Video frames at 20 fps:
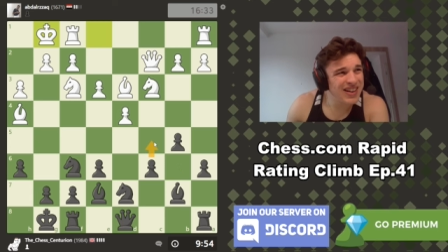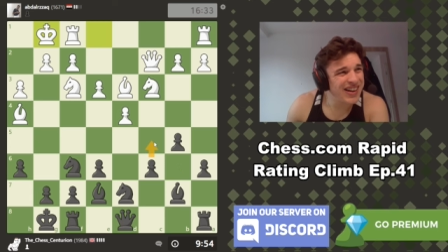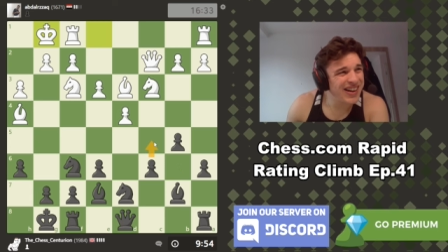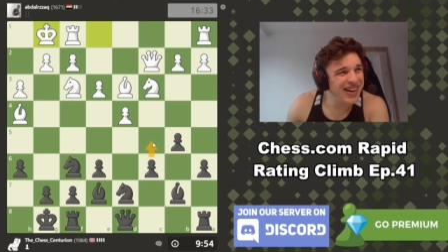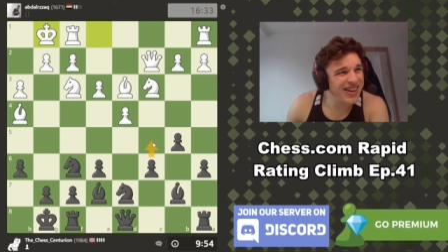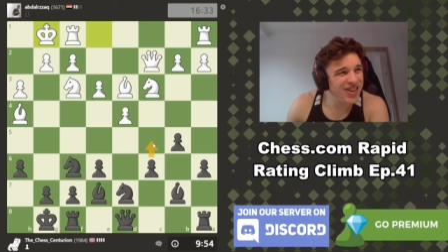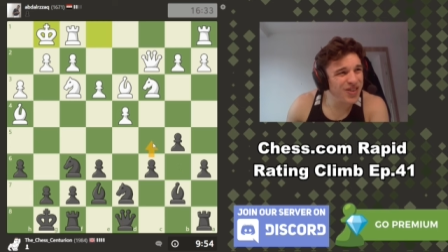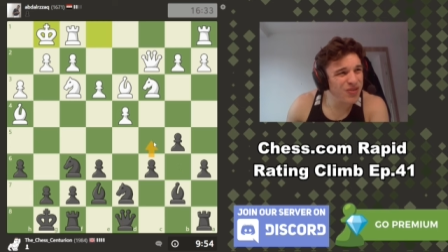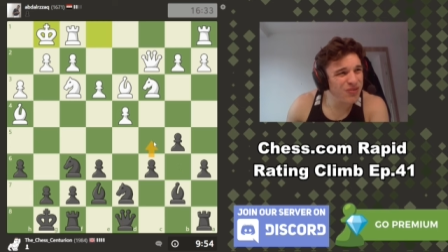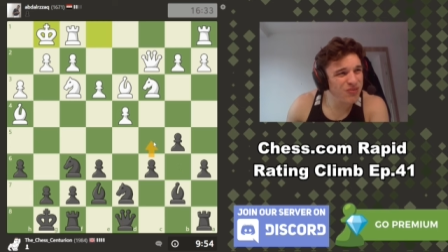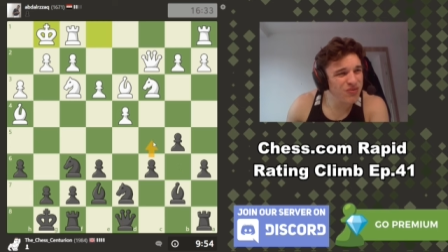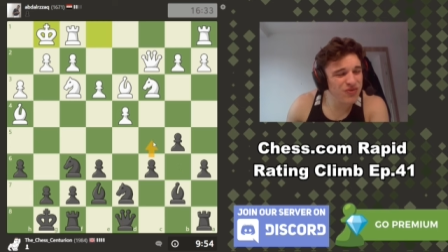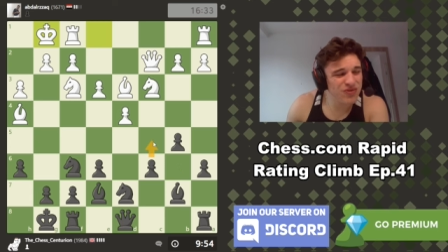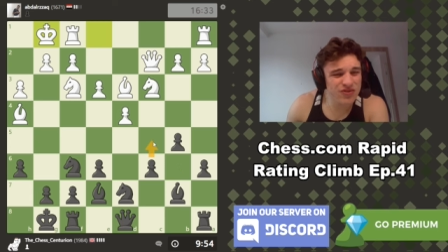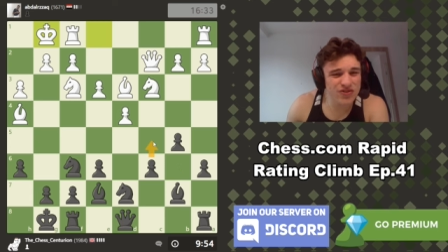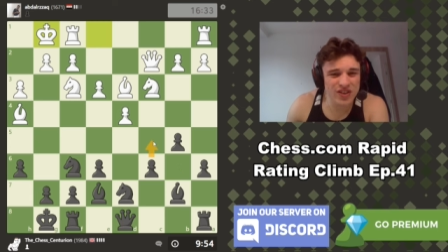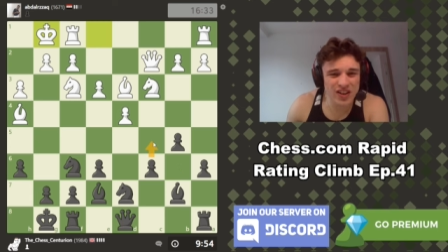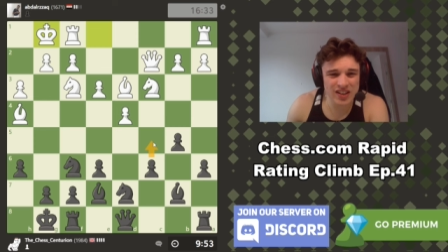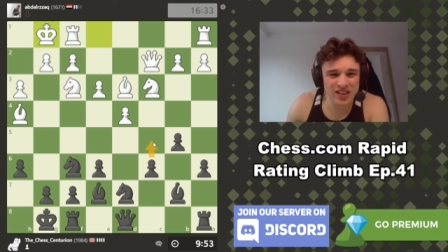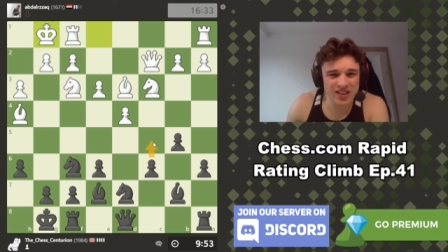I don't
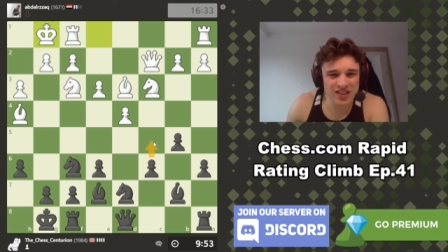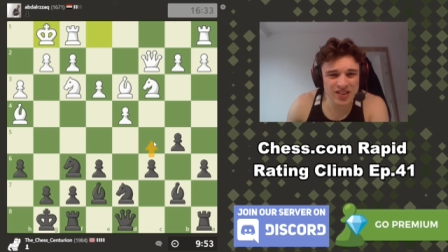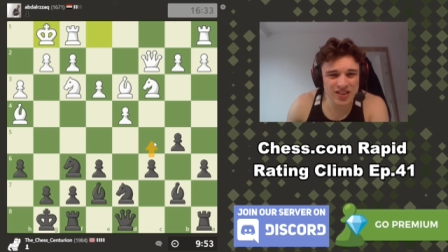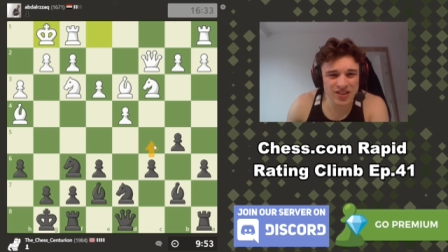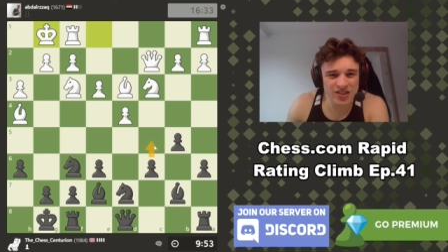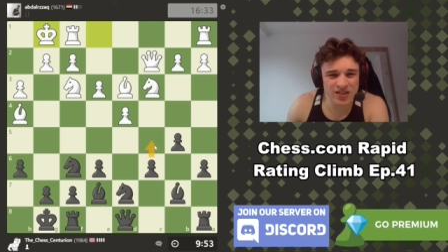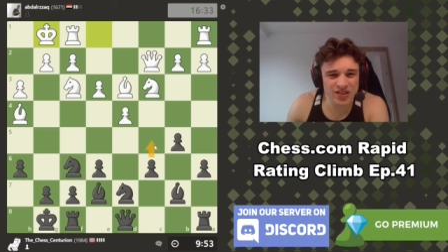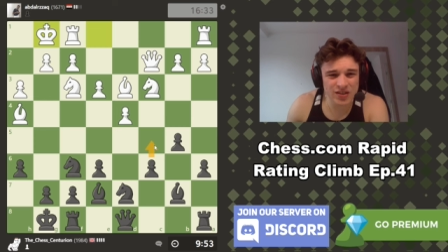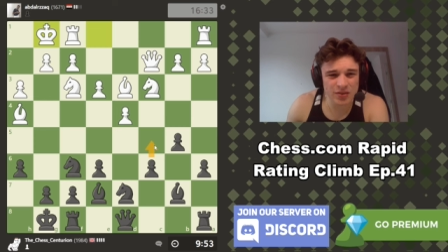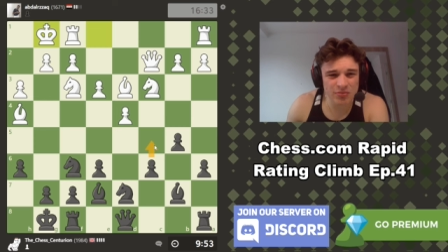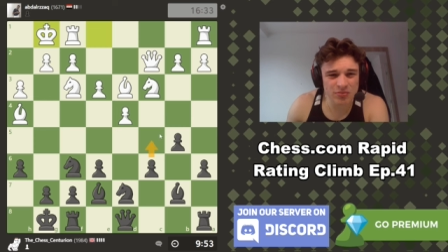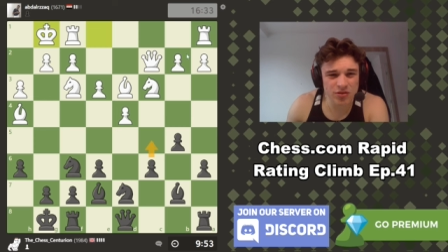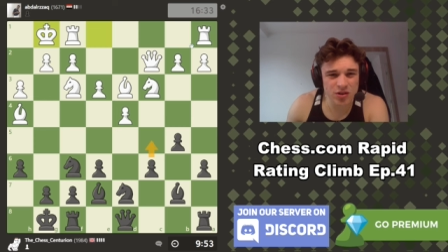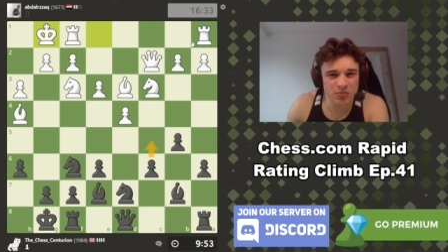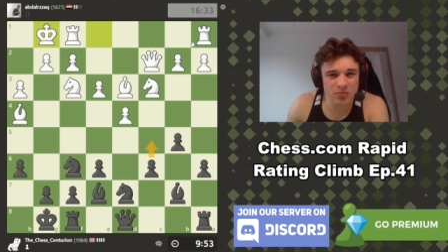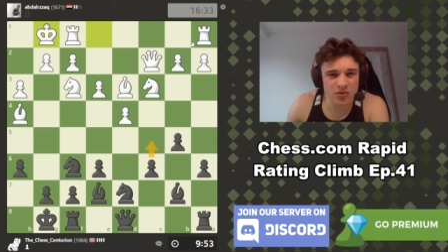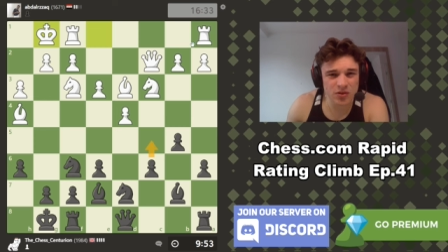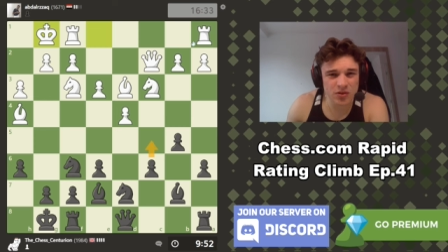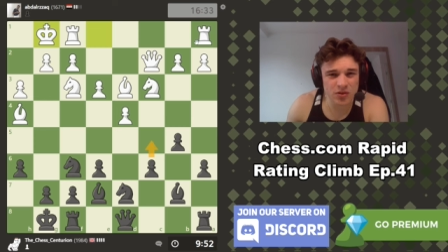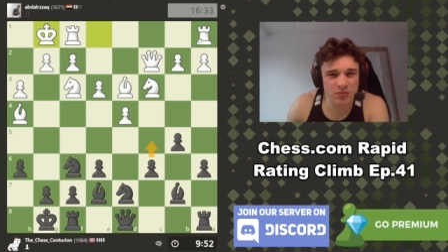think this is a
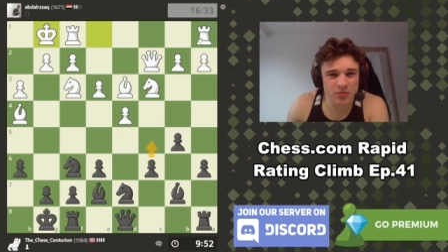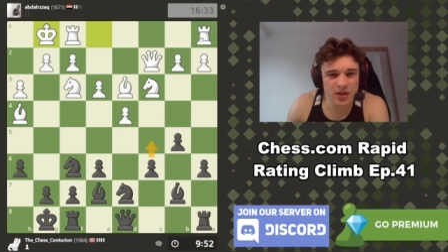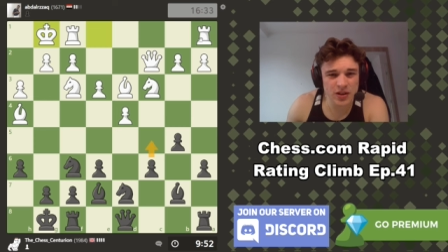problem.